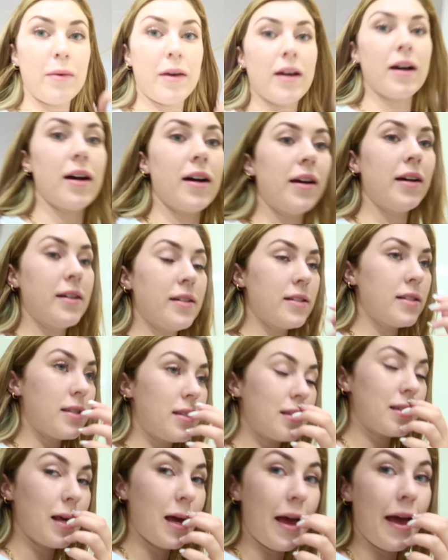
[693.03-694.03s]

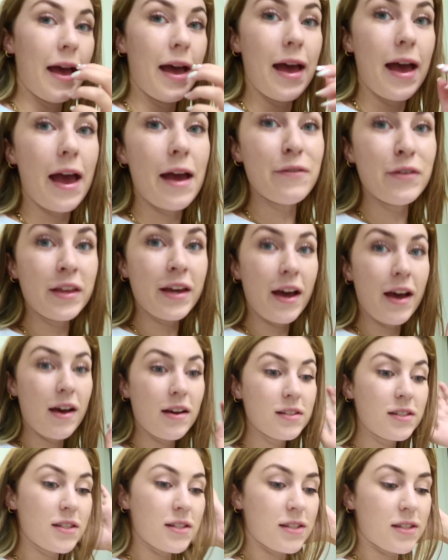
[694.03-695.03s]
because everything
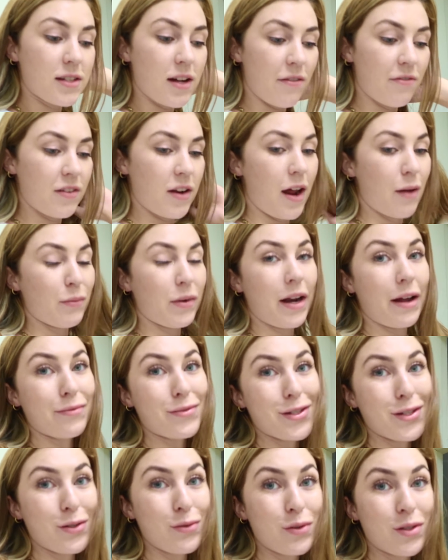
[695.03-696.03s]
else is stuff that I'm gonna have
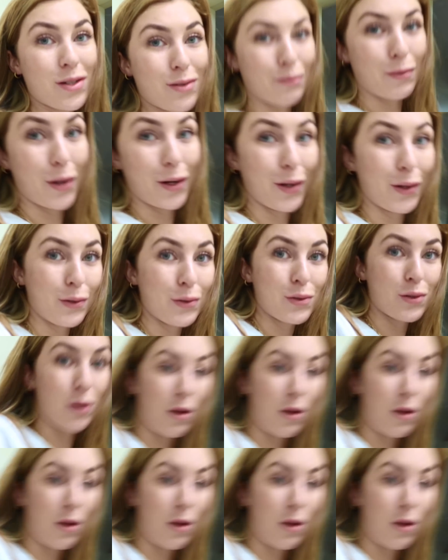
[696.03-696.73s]
to use tomorrow.